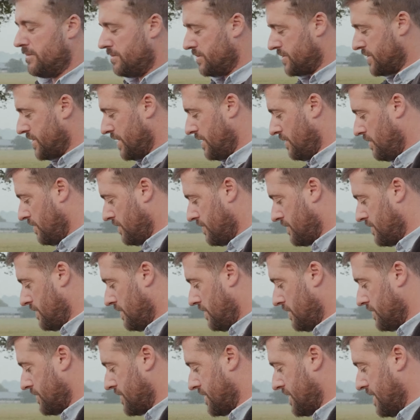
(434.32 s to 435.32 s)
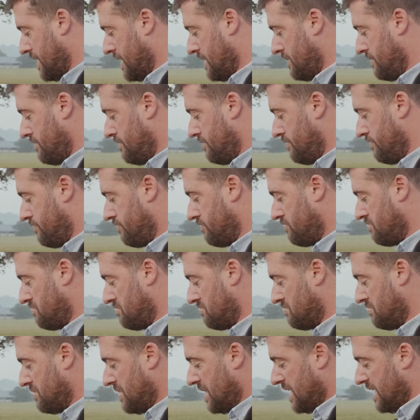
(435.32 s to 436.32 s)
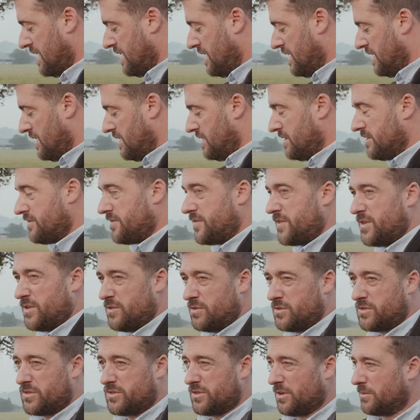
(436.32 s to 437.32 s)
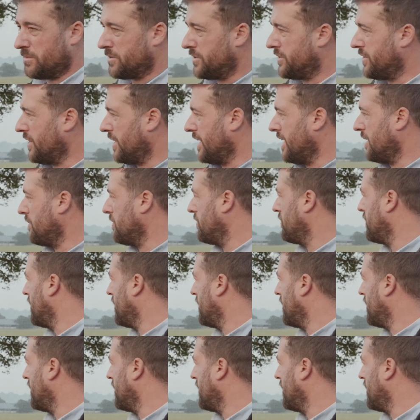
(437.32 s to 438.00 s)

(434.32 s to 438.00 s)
So I've got the view stops the dynamic